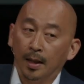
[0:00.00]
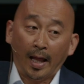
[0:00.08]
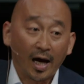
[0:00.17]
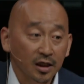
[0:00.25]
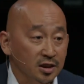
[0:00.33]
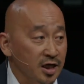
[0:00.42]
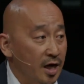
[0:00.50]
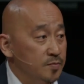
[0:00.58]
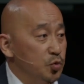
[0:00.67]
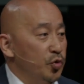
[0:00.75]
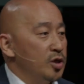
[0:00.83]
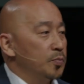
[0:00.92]
A lot of
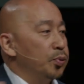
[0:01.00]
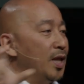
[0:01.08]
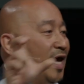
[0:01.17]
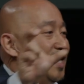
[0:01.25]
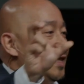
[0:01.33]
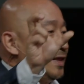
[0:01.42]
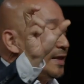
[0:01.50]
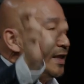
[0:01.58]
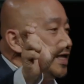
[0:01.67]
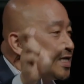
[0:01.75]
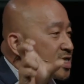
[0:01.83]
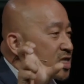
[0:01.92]
times we apply
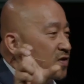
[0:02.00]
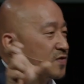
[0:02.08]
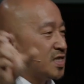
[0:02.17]
lists